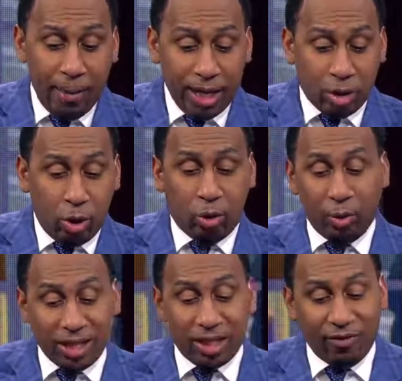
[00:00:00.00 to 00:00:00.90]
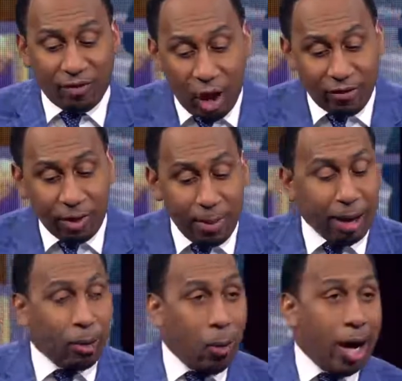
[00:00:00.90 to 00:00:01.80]
to arrest involving
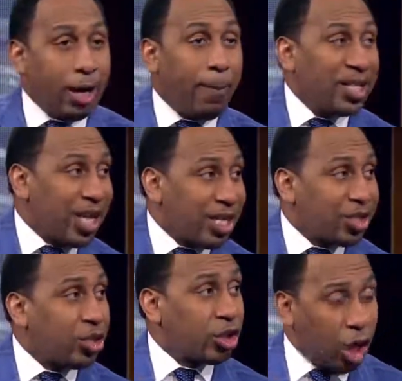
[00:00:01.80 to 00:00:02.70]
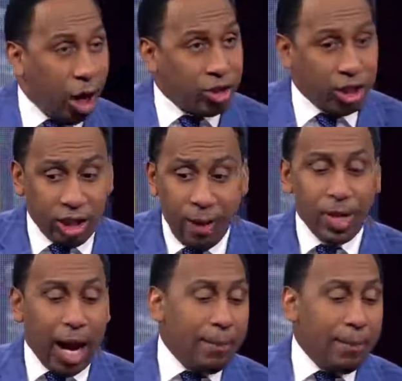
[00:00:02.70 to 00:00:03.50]
marijuana possession charges. I